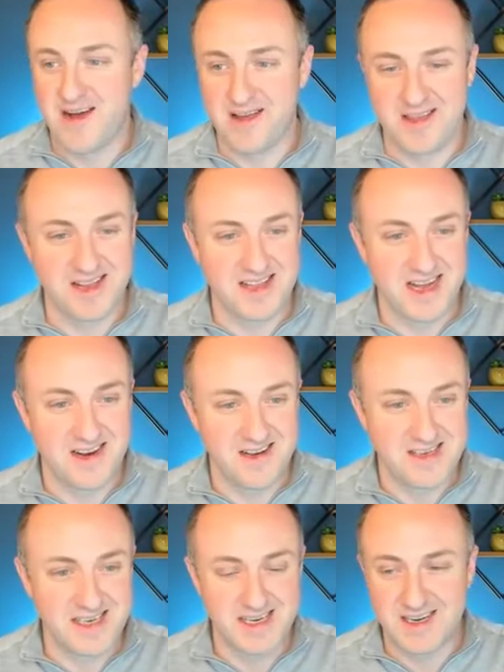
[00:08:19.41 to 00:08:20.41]
I think that
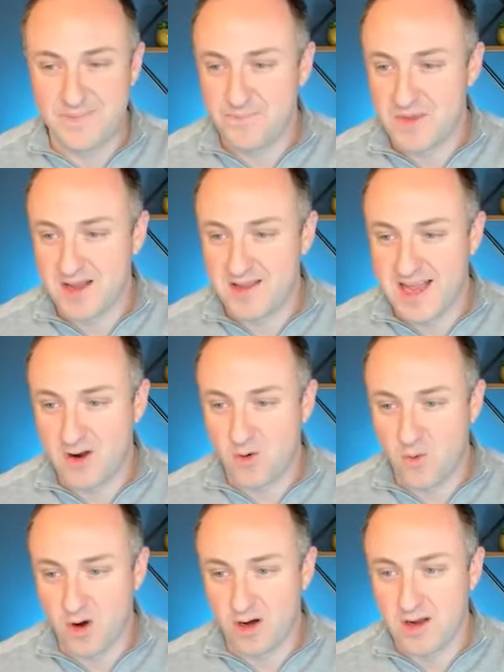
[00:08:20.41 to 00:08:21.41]
that'll
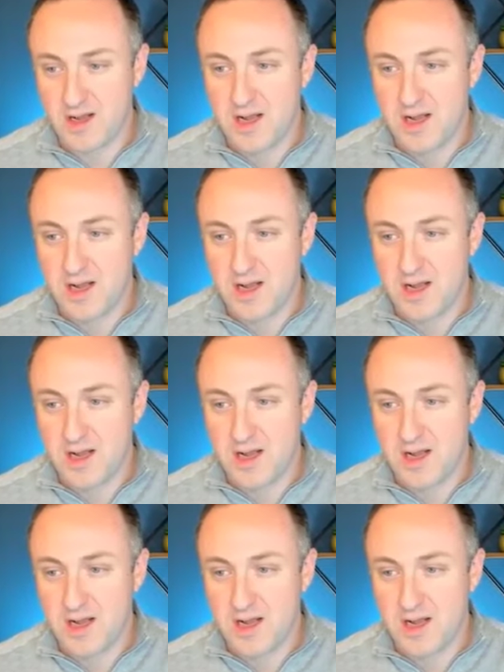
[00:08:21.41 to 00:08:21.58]
work.